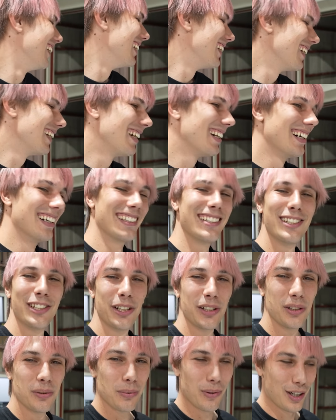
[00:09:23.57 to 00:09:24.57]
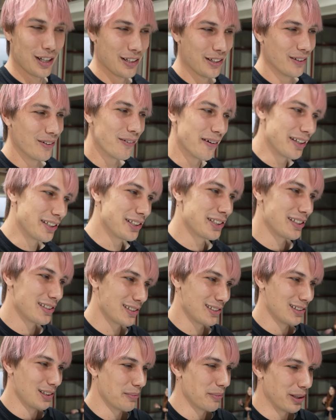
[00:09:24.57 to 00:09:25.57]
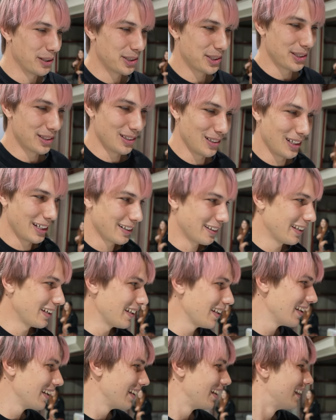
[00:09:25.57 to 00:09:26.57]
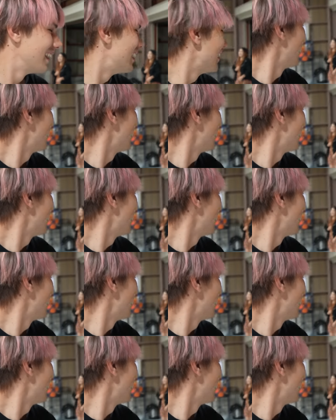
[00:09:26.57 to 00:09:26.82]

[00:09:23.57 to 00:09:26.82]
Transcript: Oh, you know you won when she's all emotional like that.